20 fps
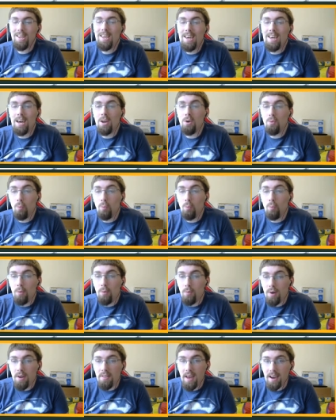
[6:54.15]
he can
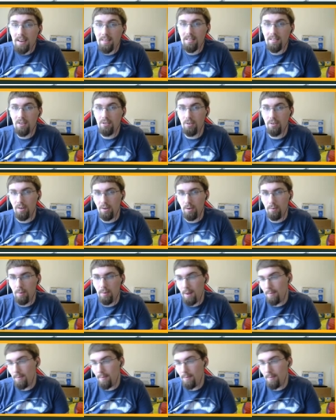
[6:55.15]
win with Excadrill.